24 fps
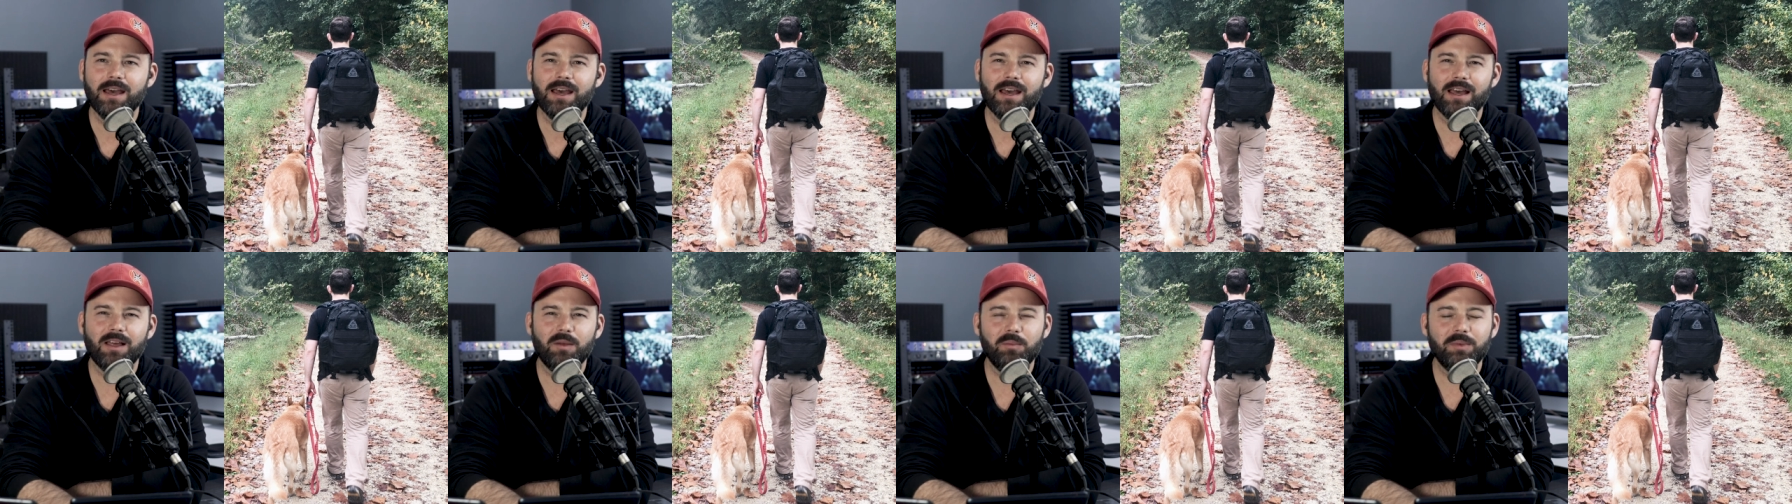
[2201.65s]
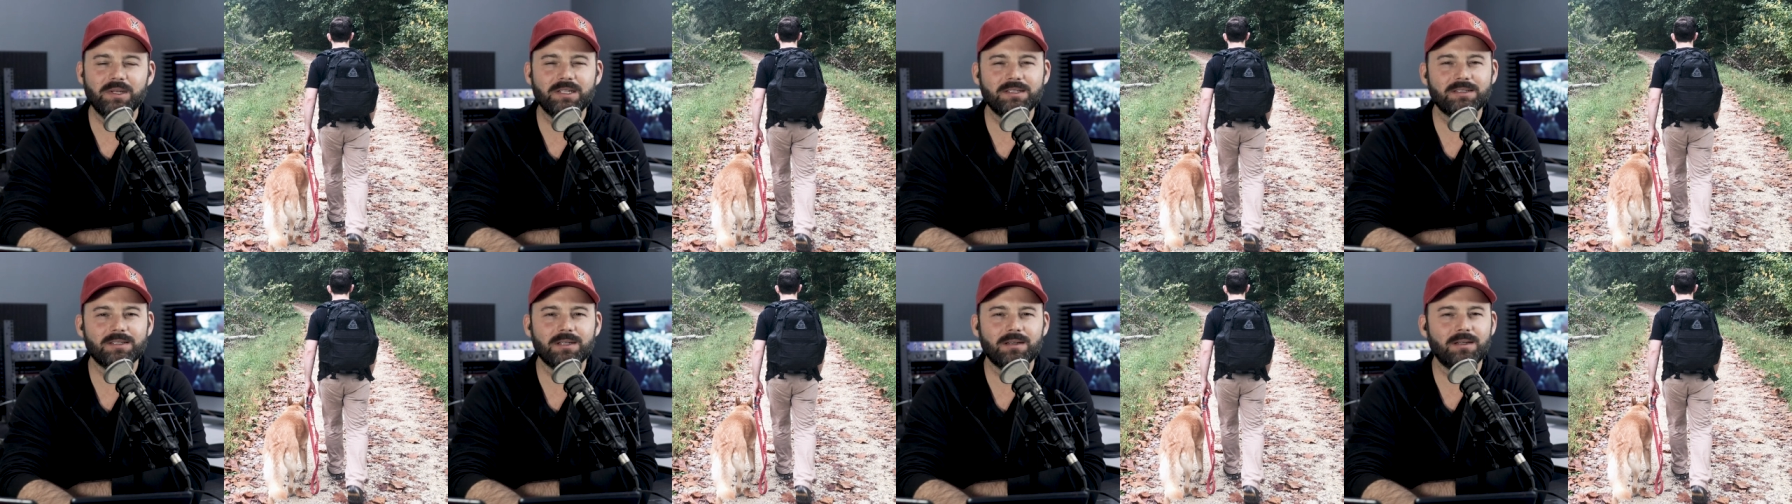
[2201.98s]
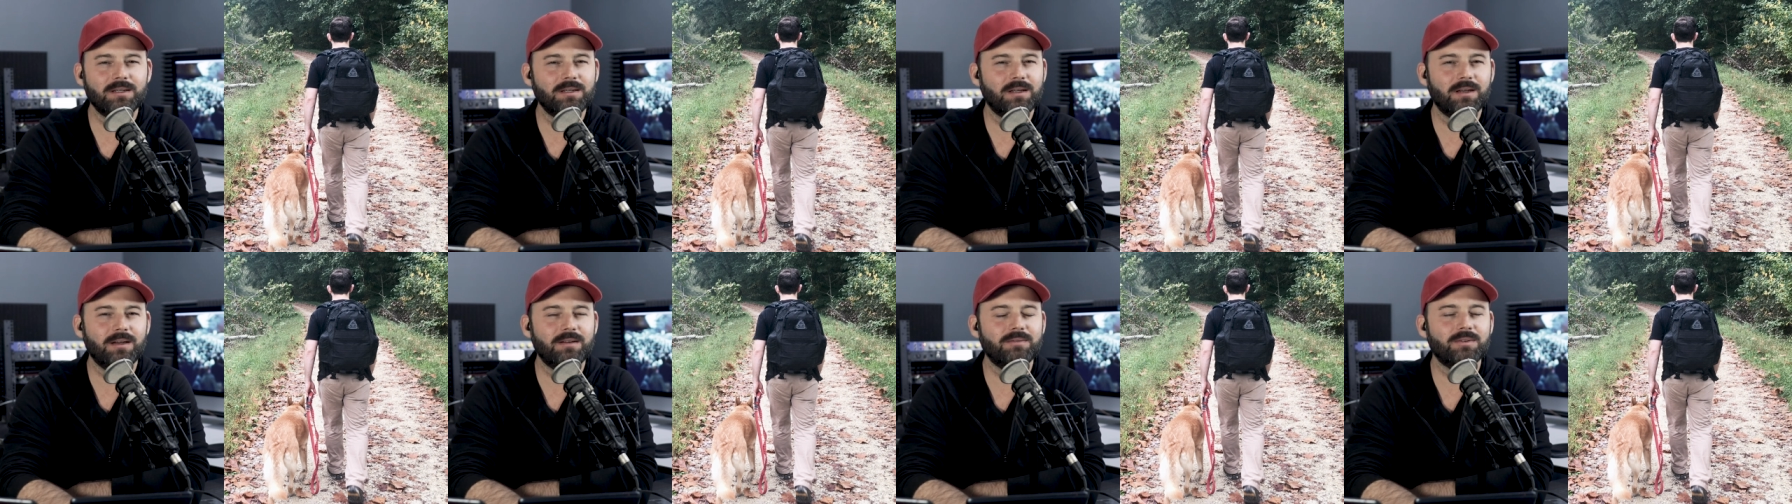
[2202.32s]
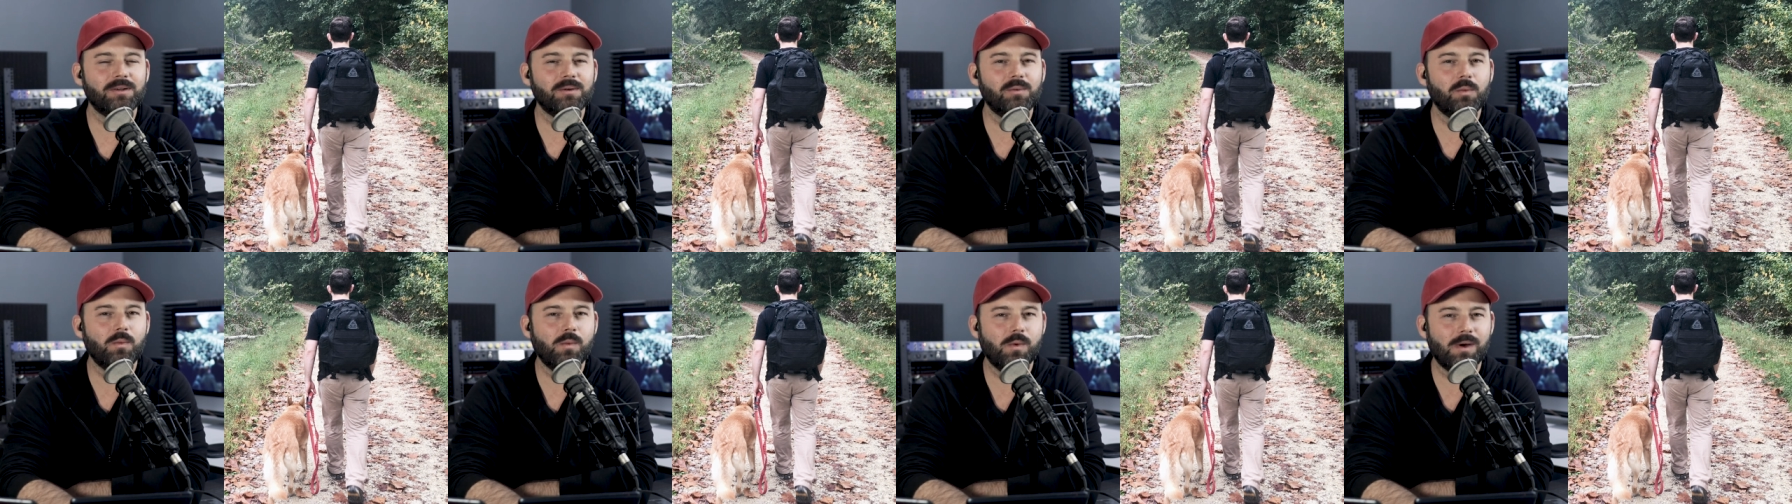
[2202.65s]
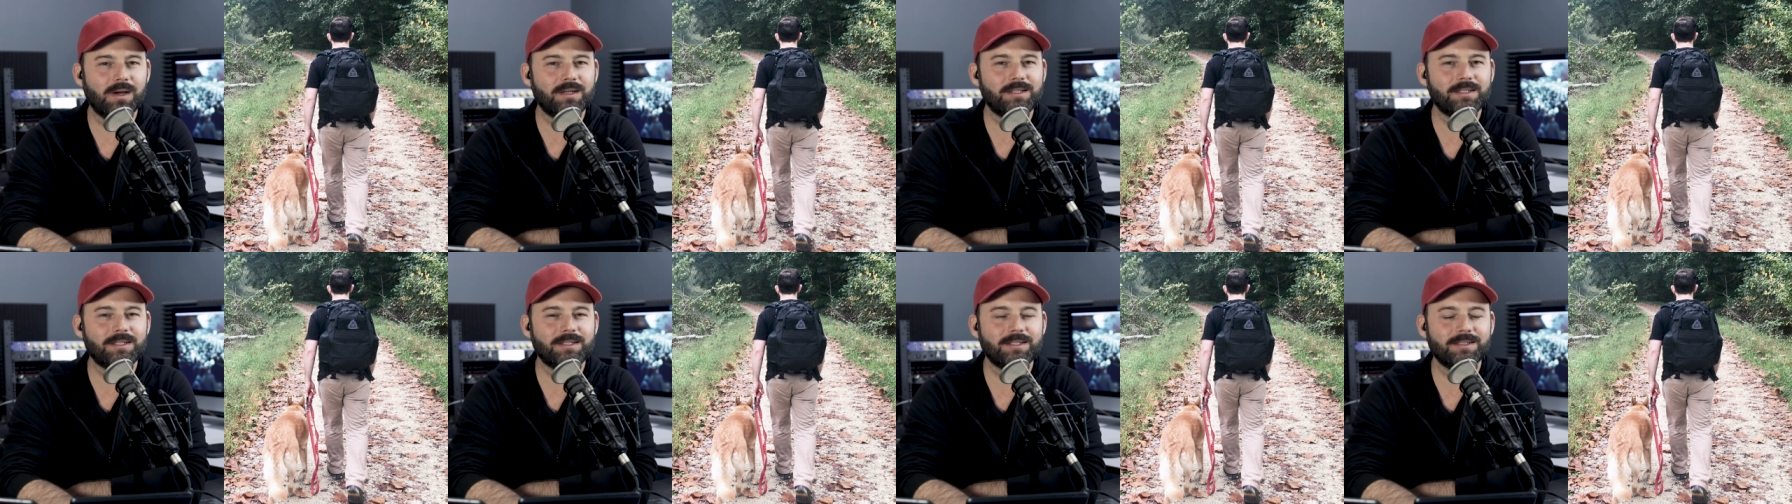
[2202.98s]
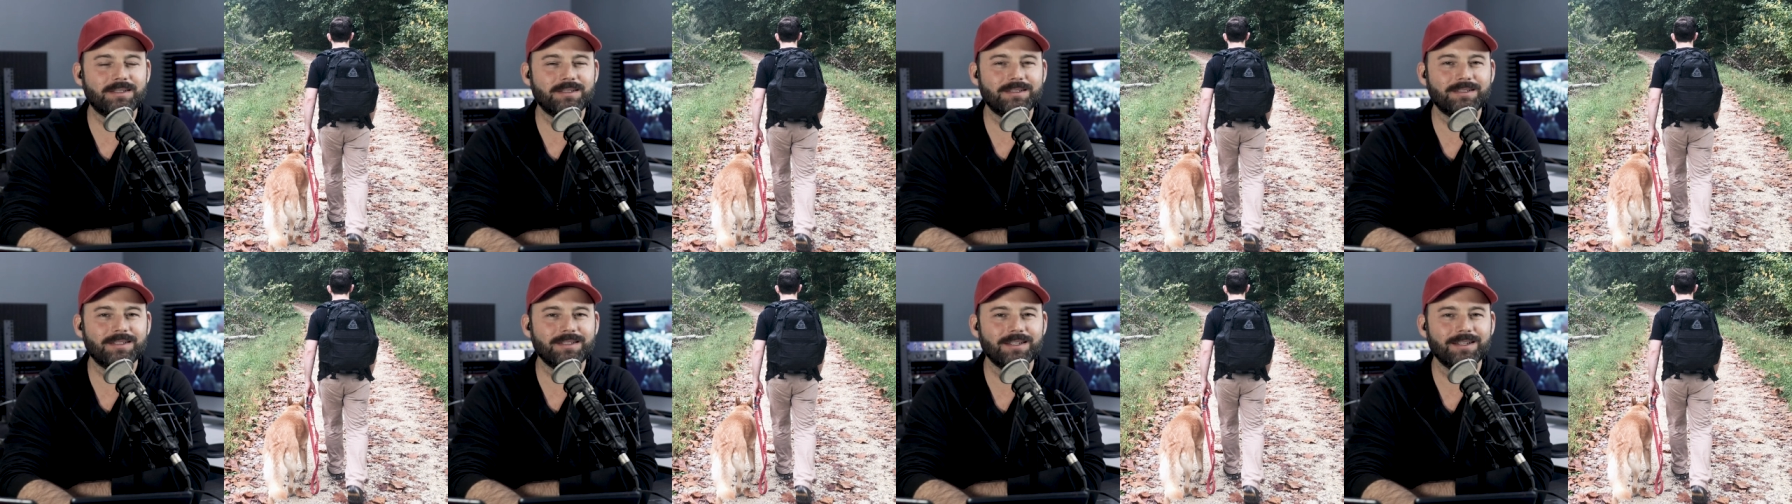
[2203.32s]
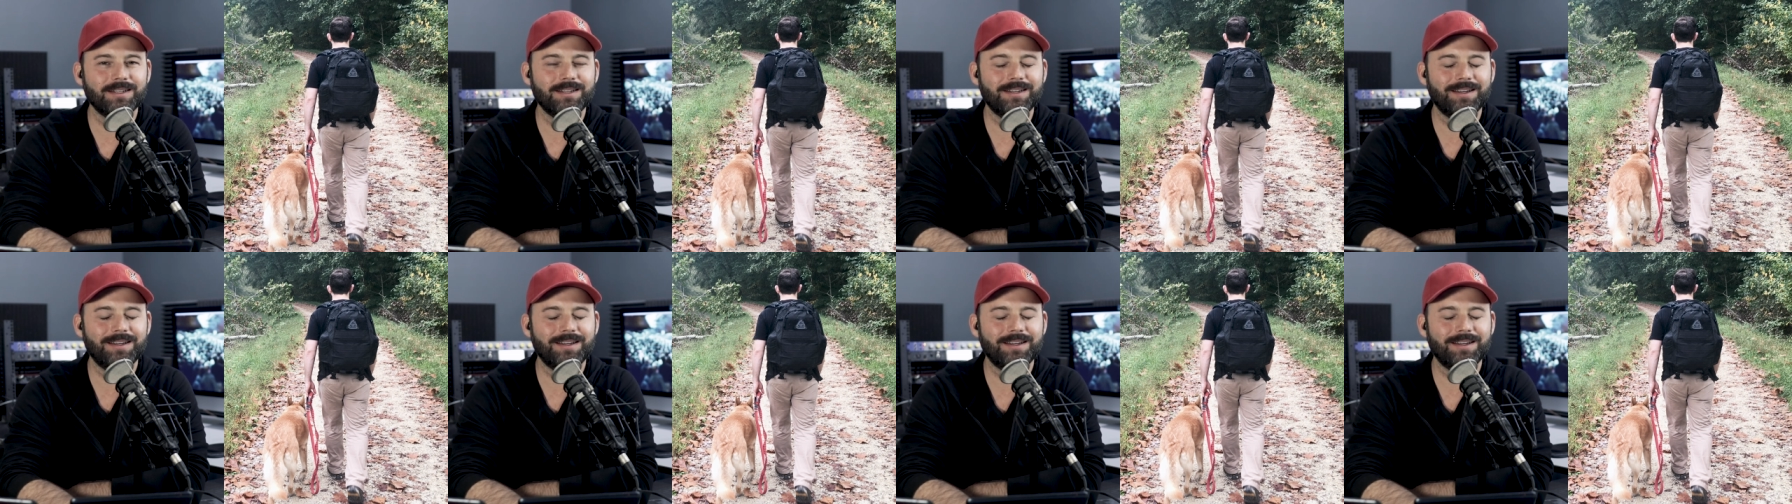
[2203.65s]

helping us uncover what is